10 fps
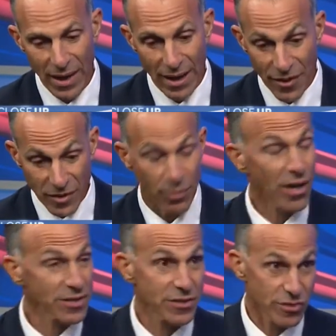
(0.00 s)
I think the
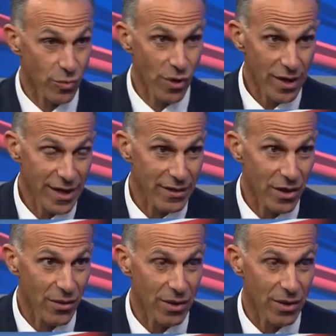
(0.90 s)
process is working though.